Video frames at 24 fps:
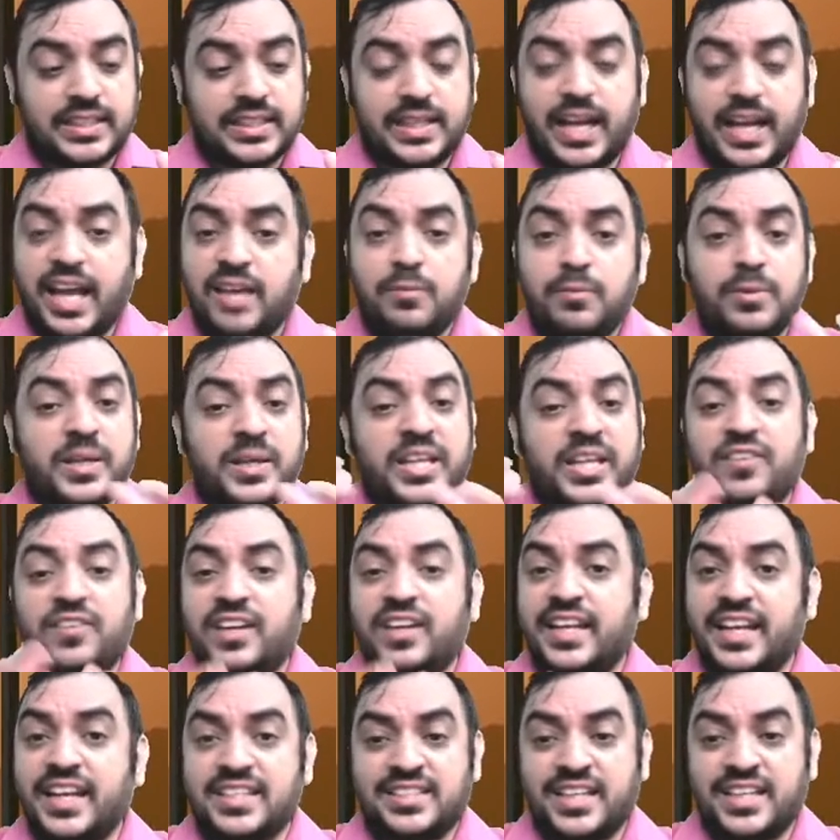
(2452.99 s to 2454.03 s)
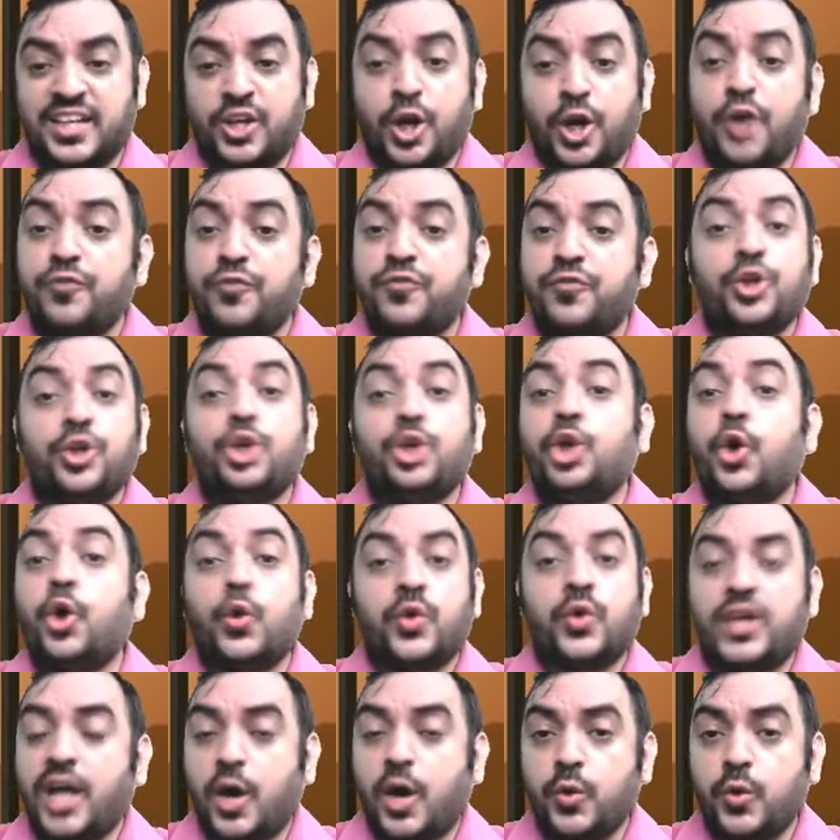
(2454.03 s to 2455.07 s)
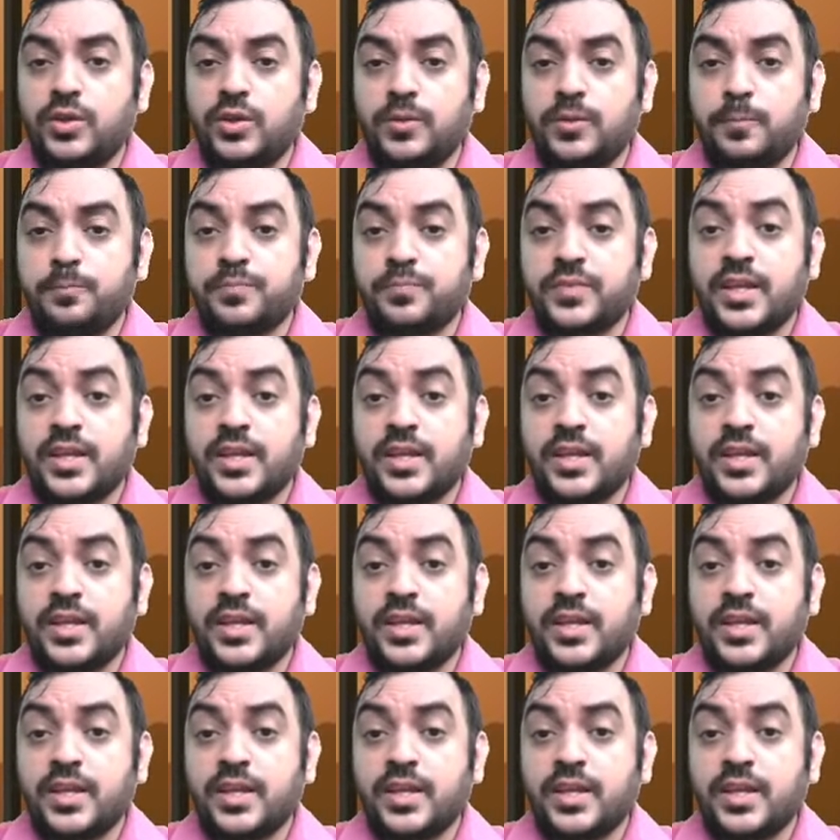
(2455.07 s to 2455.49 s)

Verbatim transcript: and liability will get set off, no doubt,